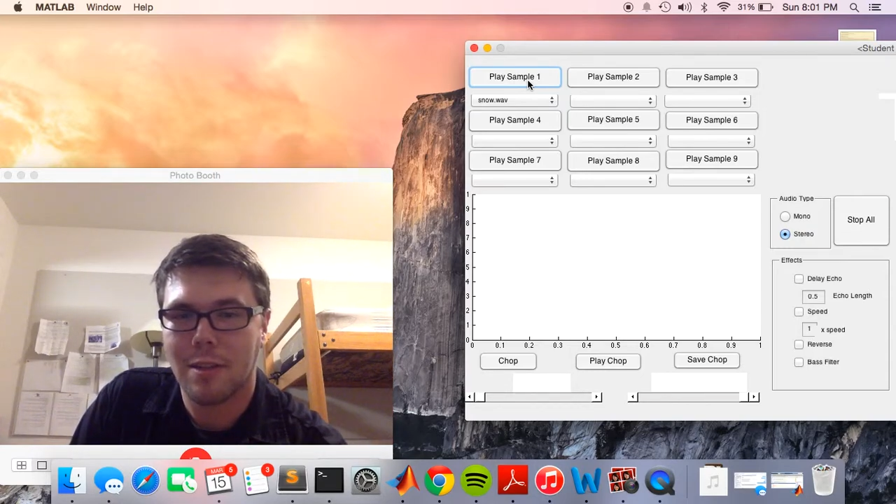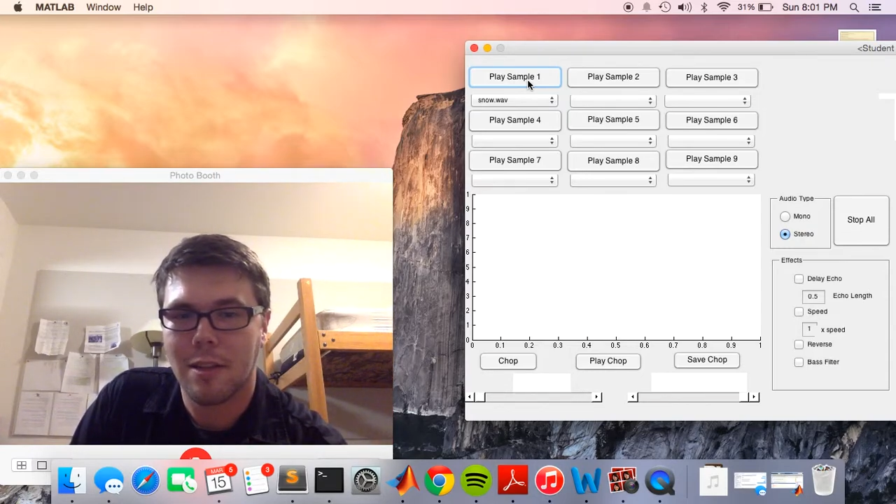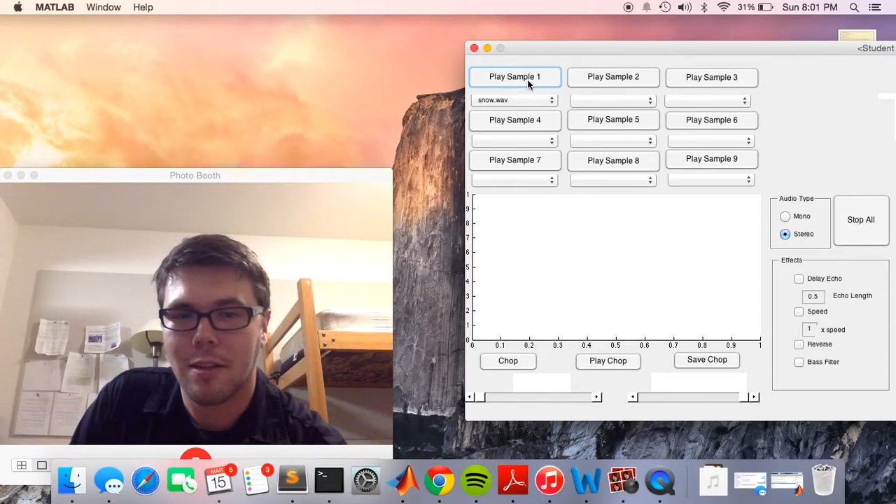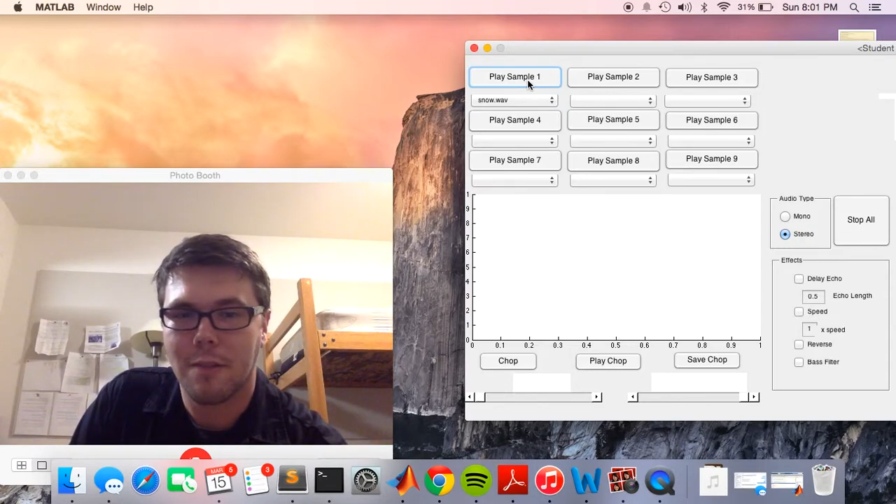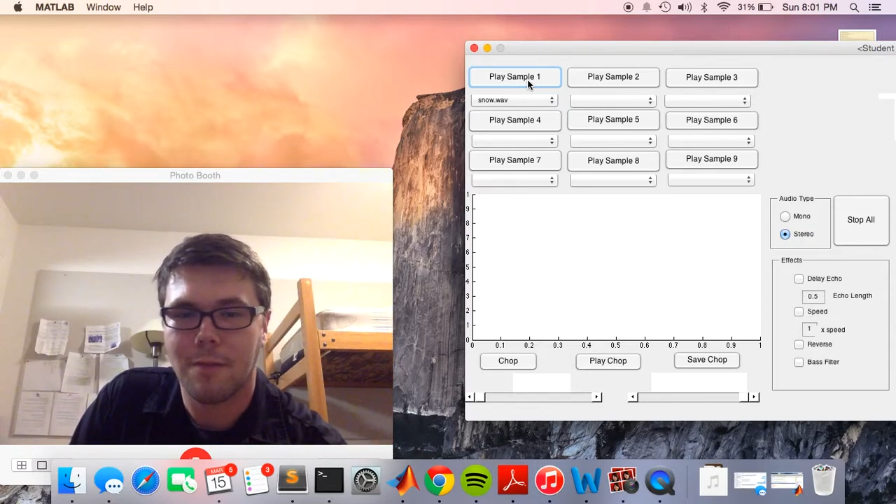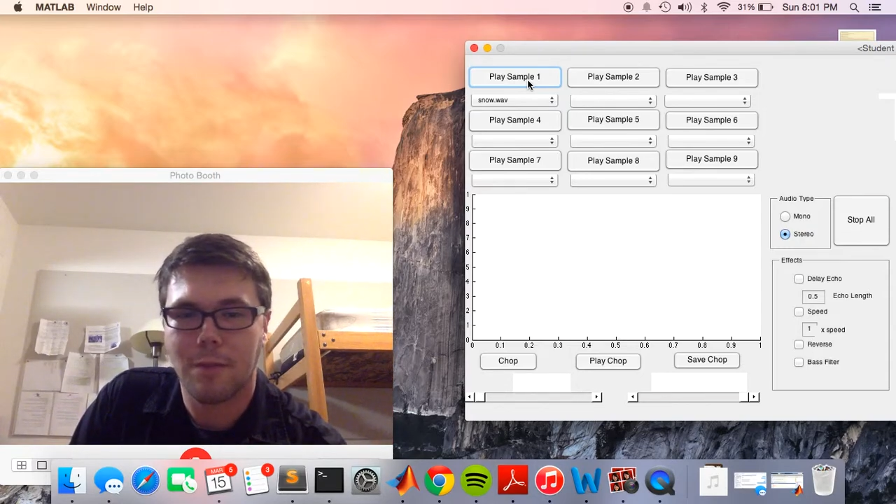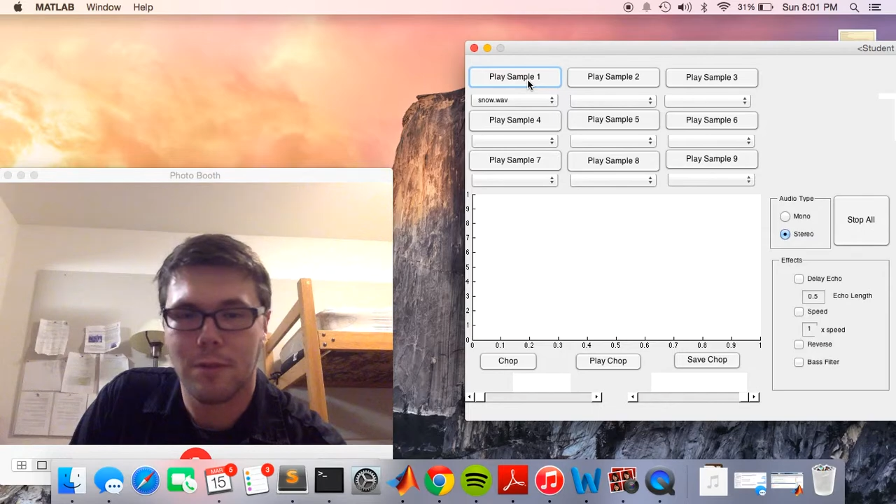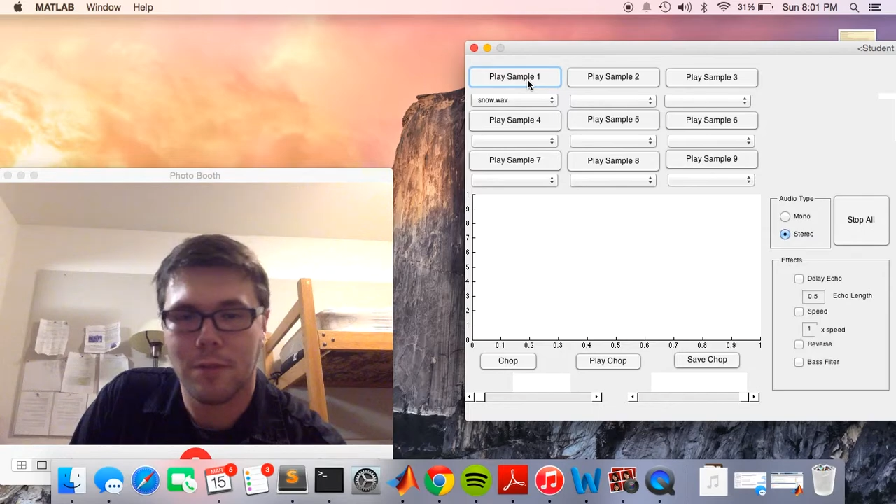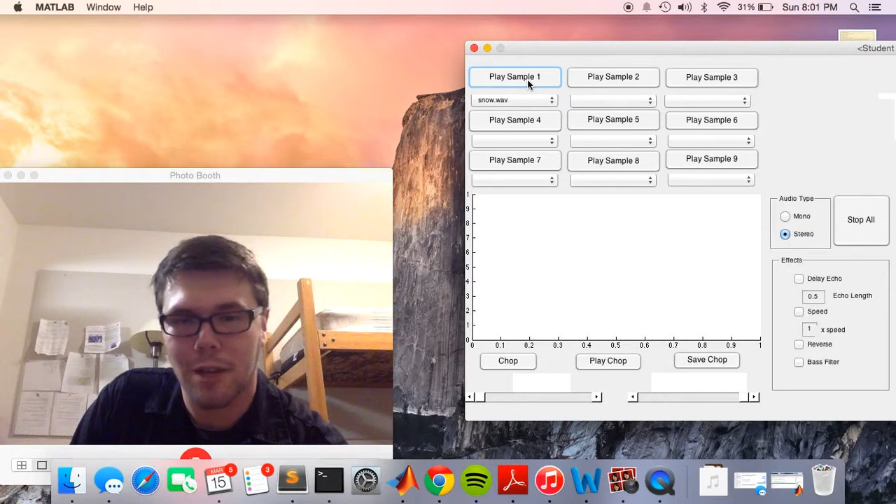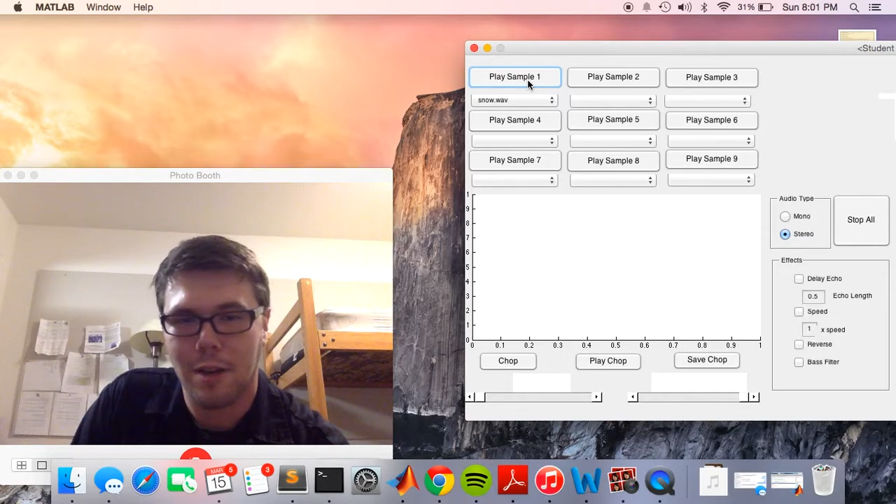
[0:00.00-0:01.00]
the full
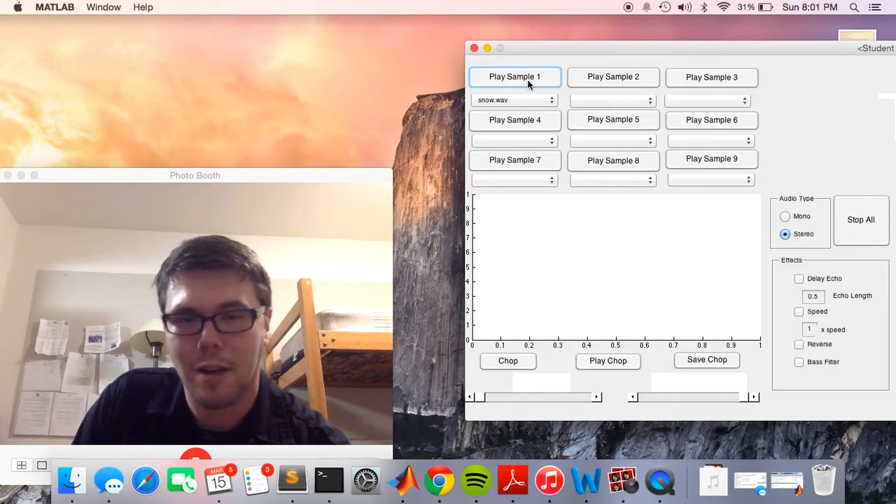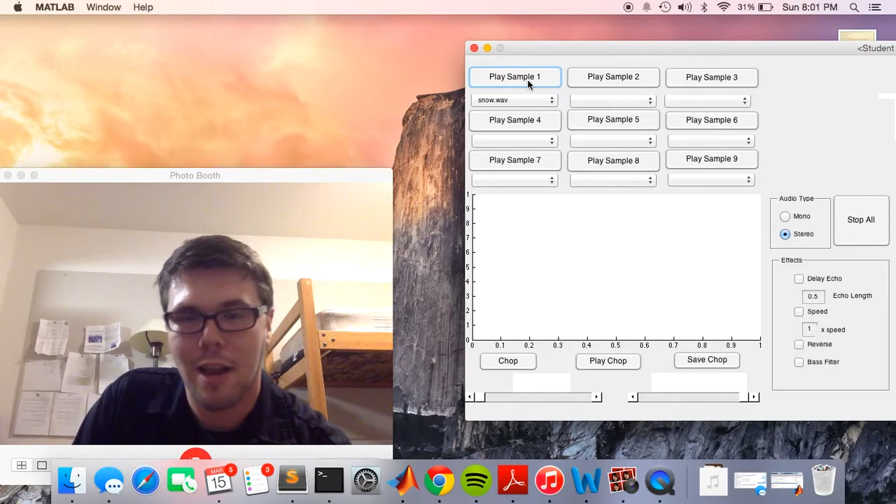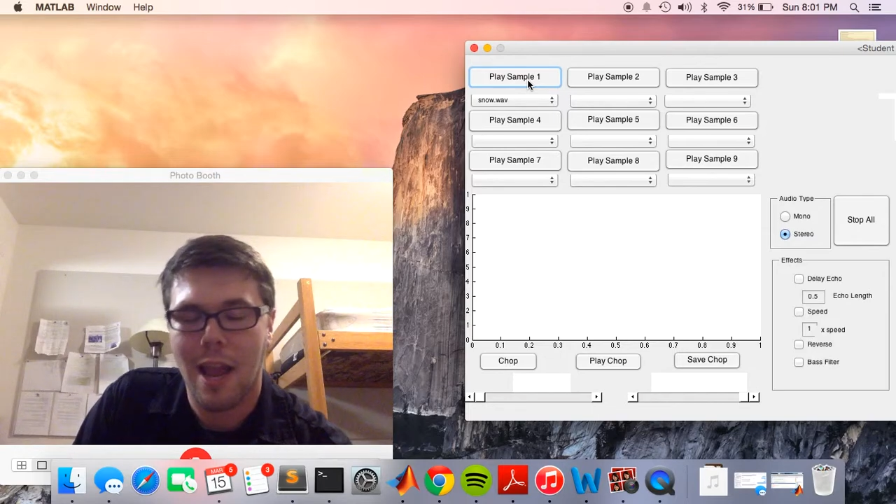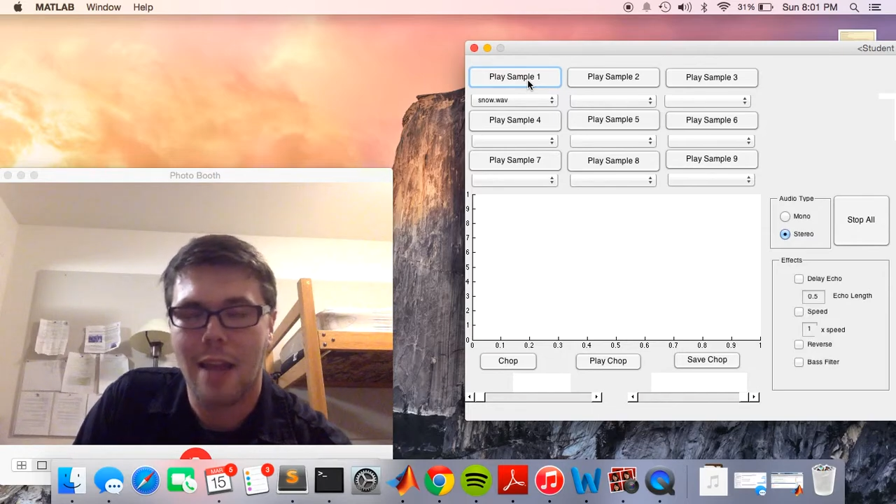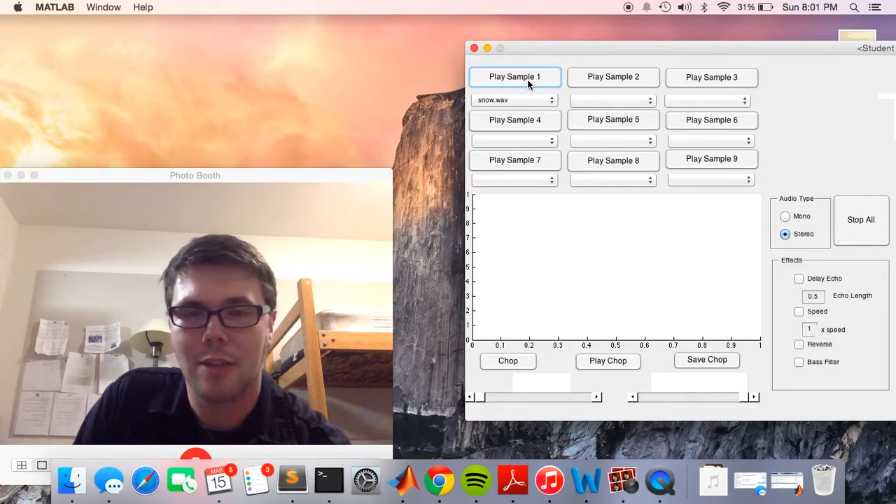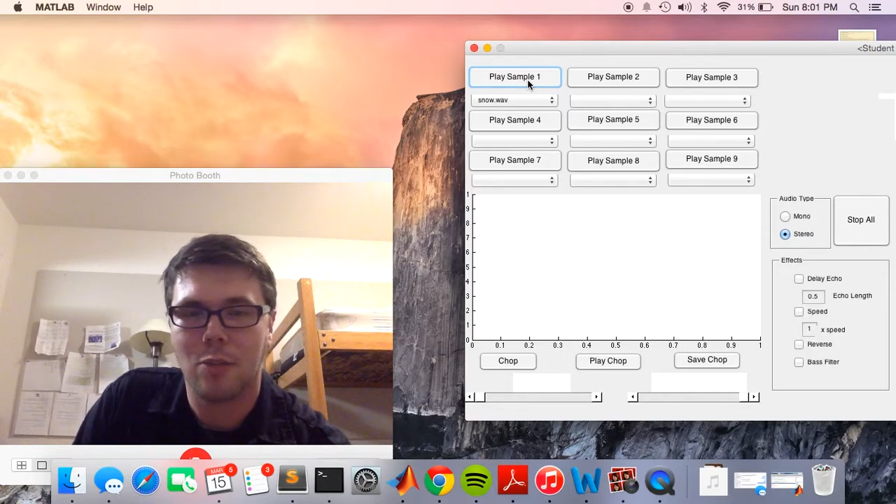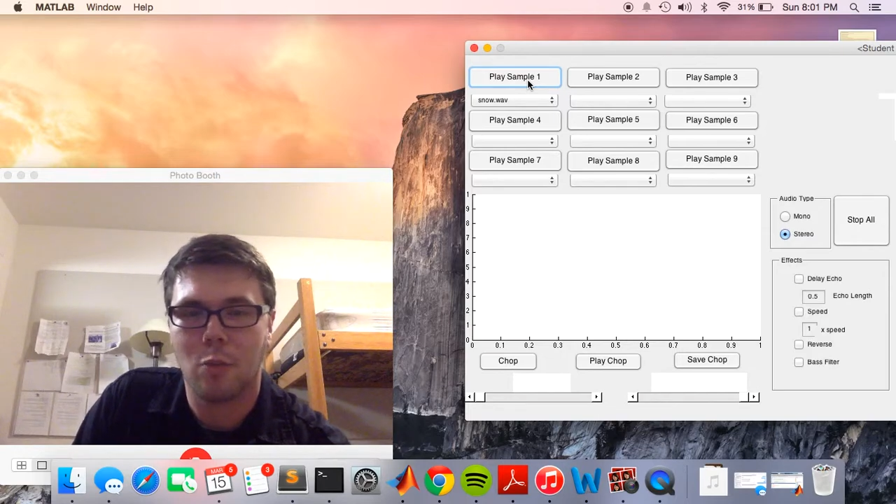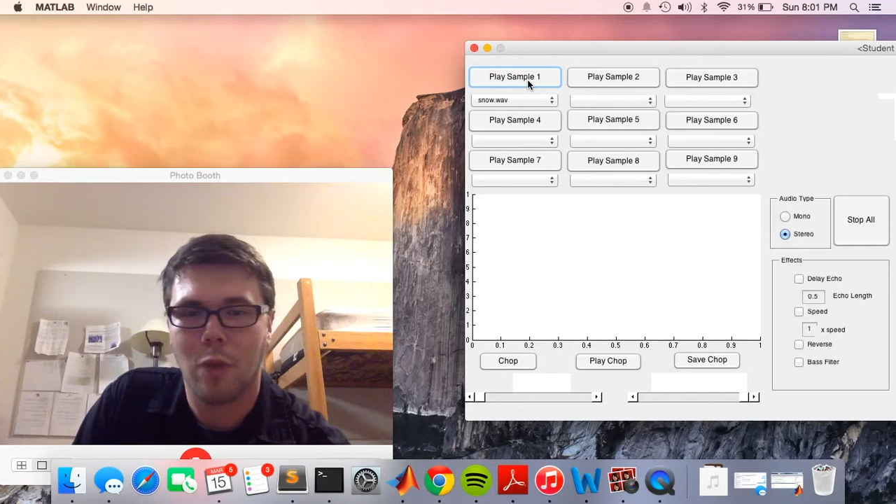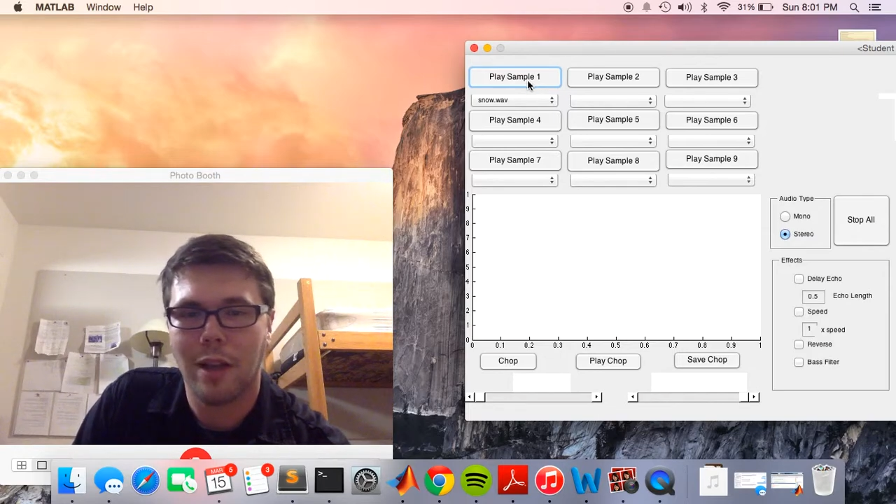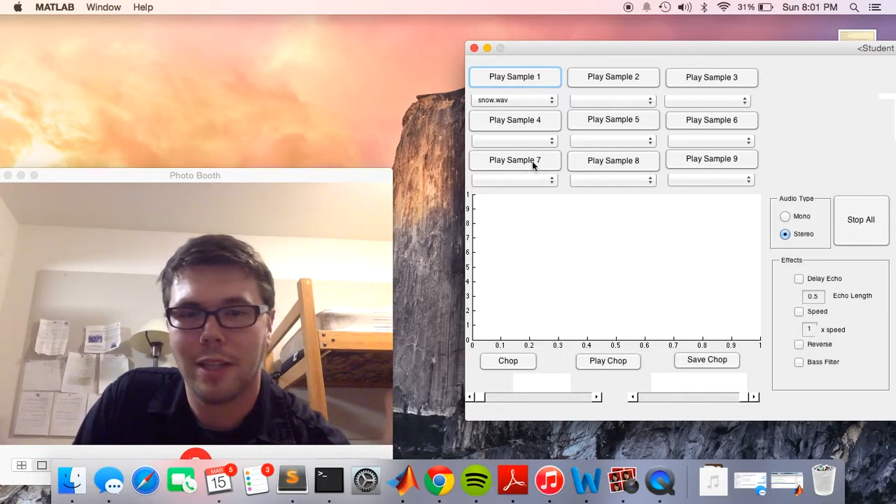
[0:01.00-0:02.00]
song, as
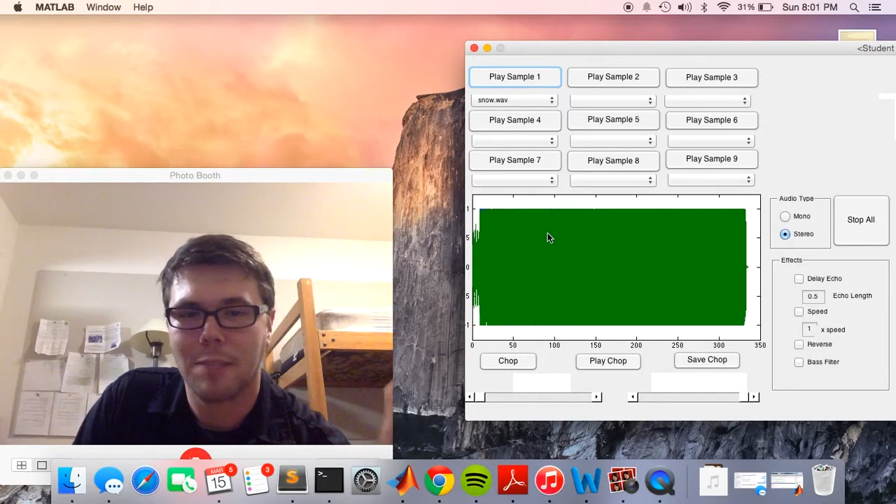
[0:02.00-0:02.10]
well as